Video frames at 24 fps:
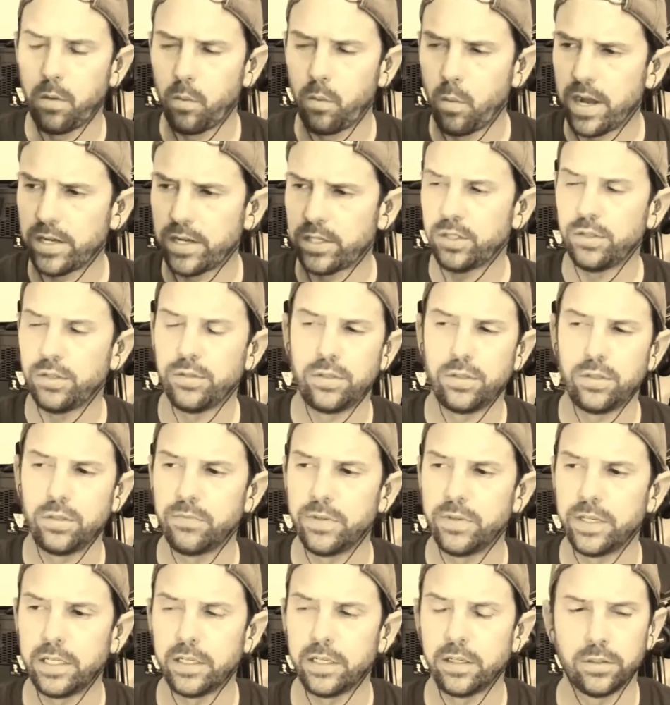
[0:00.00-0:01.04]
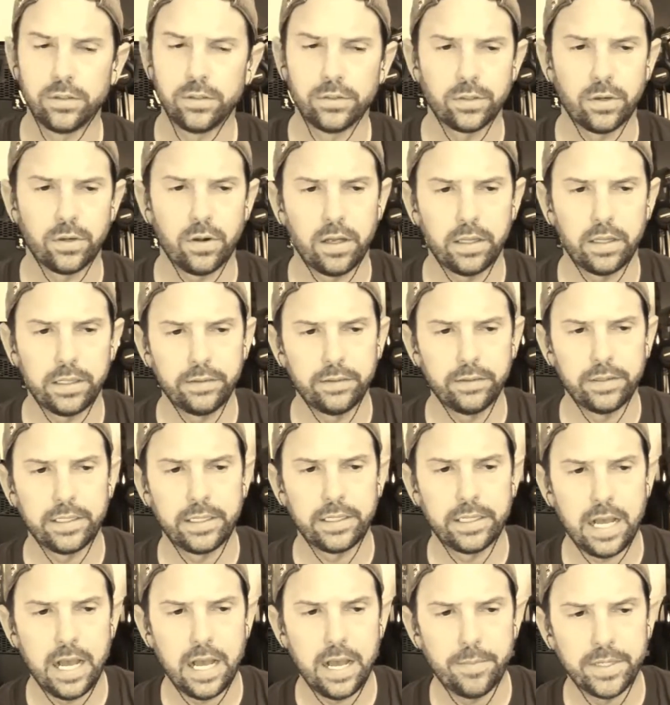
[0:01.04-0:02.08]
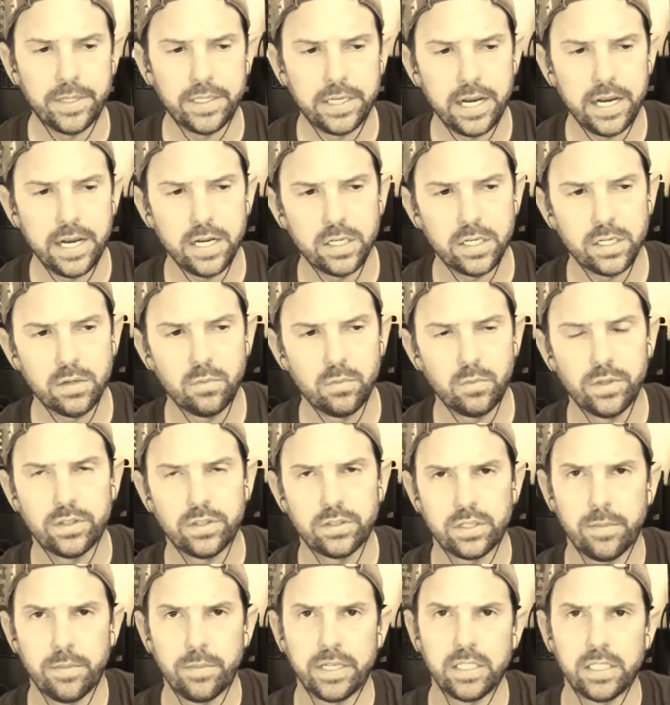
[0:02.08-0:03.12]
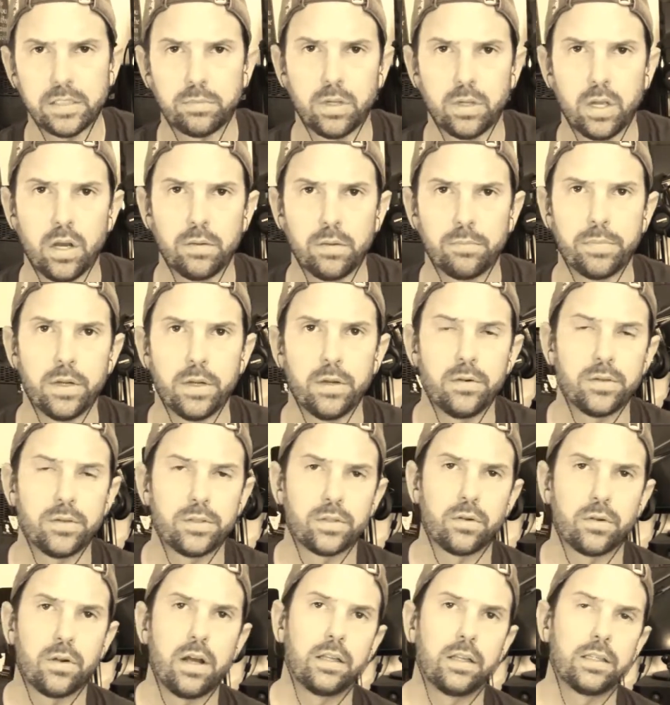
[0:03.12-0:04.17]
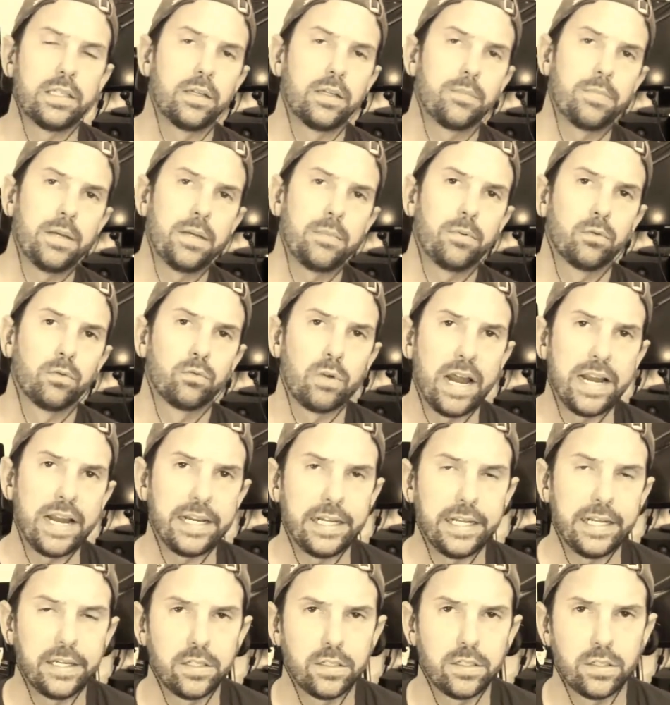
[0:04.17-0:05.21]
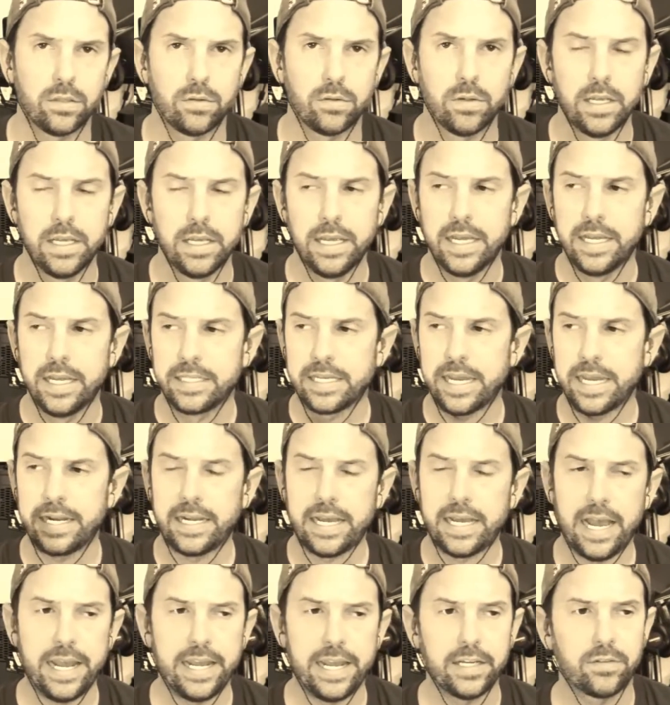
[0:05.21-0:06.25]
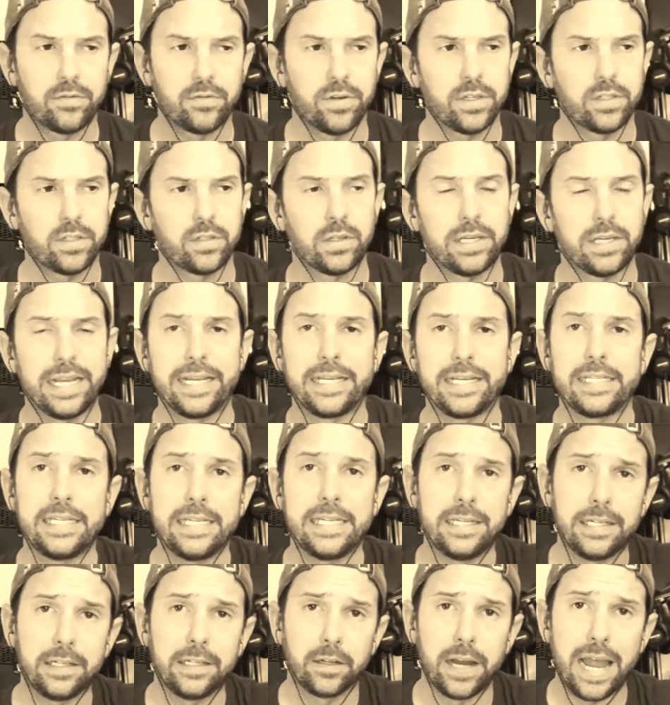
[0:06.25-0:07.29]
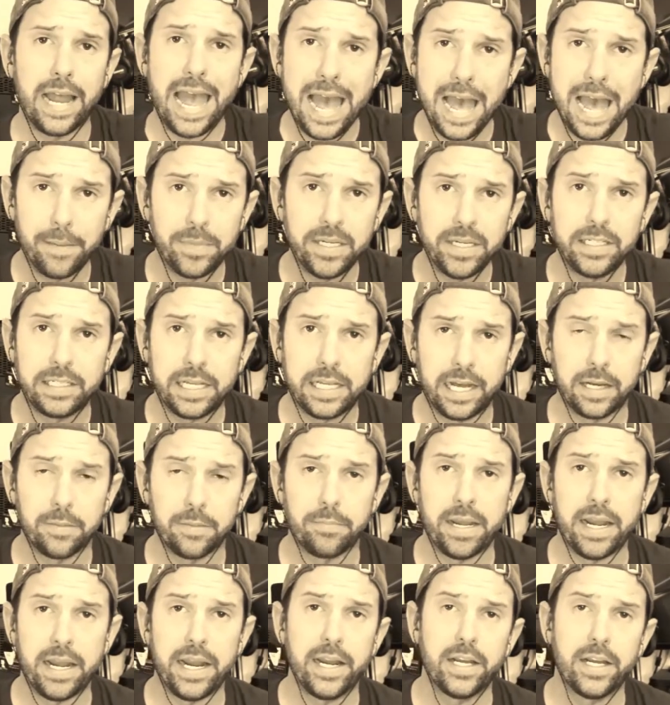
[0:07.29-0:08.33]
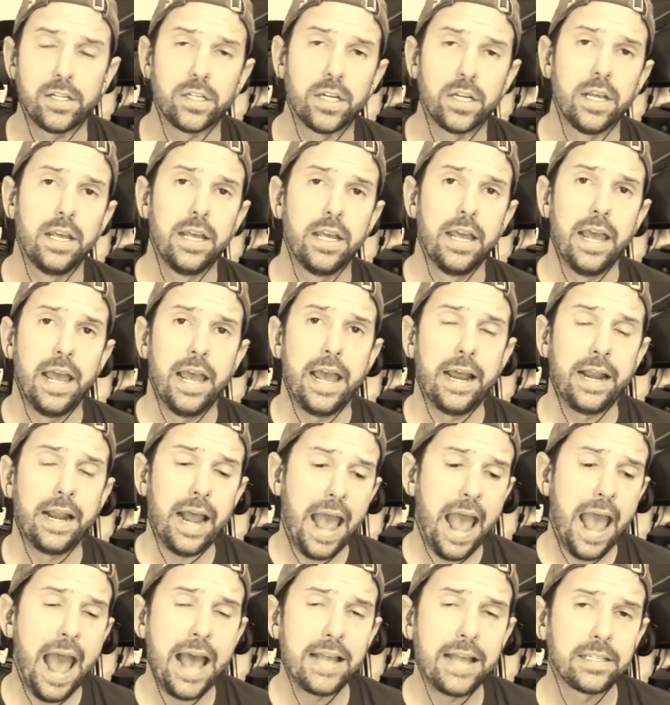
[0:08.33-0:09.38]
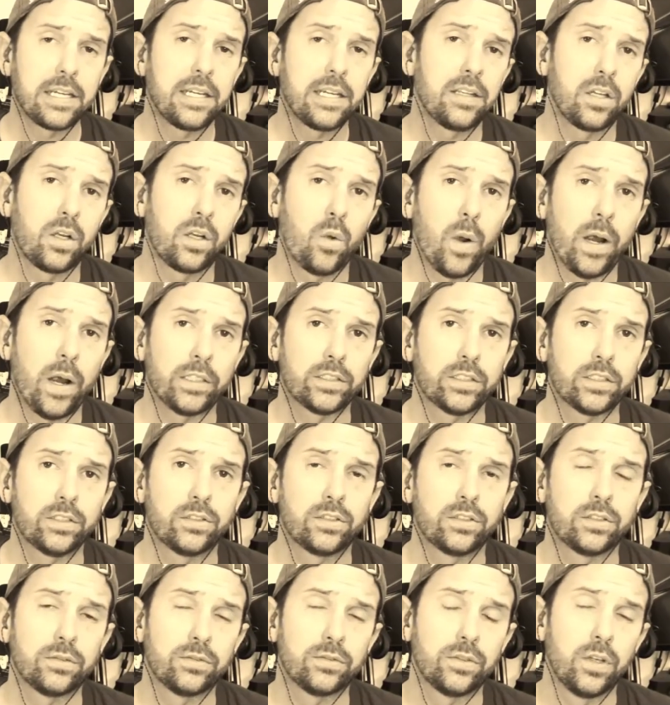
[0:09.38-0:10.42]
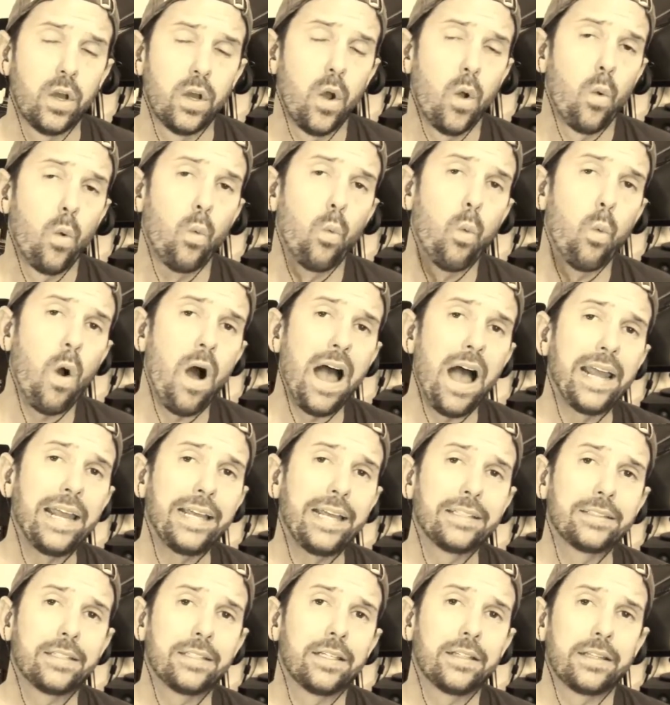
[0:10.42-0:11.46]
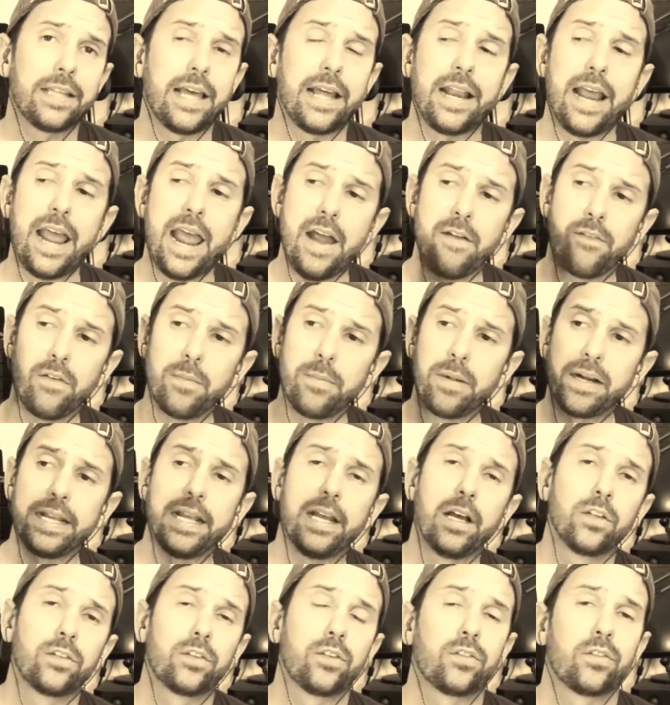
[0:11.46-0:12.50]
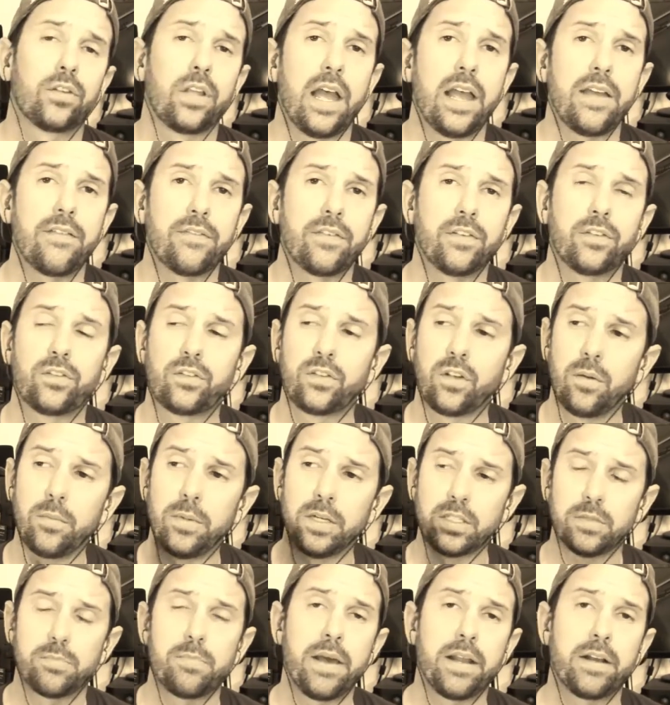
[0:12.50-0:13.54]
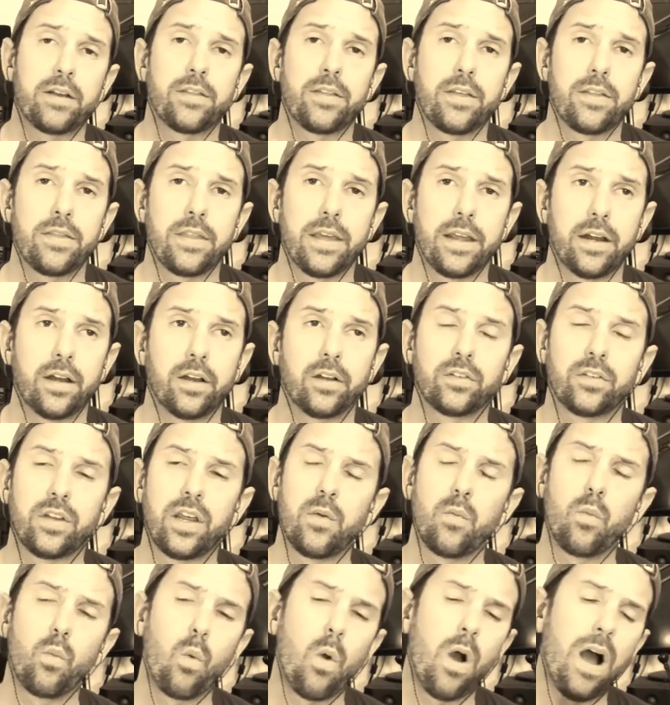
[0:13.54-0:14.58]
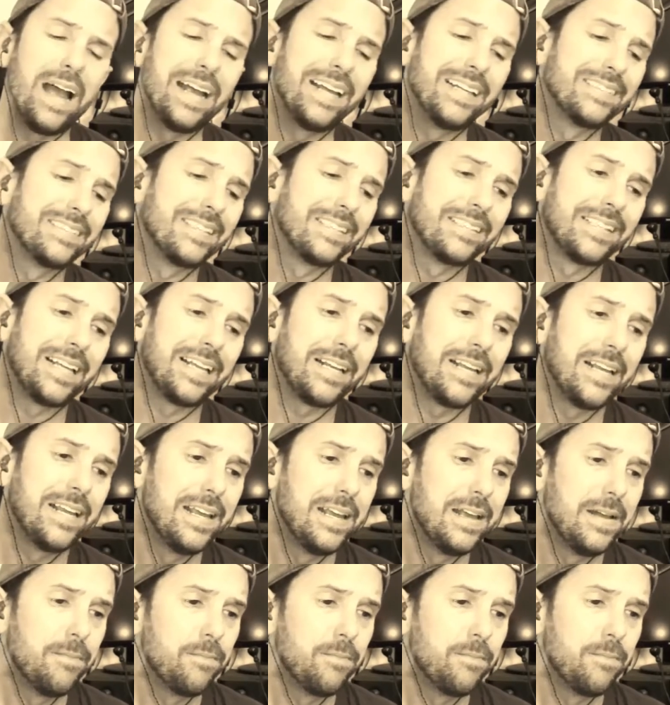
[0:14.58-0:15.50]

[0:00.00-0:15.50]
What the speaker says: I'll watch YouTube videos, or I'll hear it in commentation with somebody's blog post, or I'll hear people writing into psychiatrists or like a Dear Abby kind of page and asking the questions of why is it that everybody else's life is so much better than theirs, and why is it that